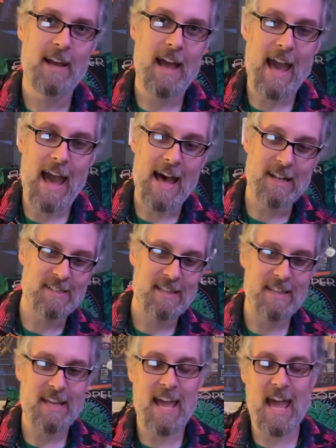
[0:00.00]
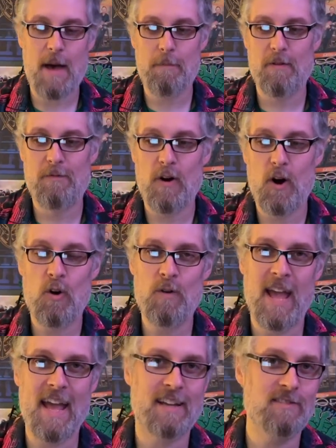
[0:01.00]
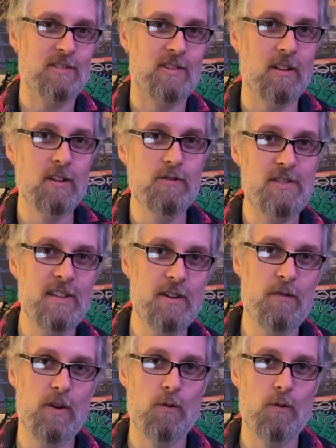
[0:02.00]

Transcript: at the Epiphone Exclusive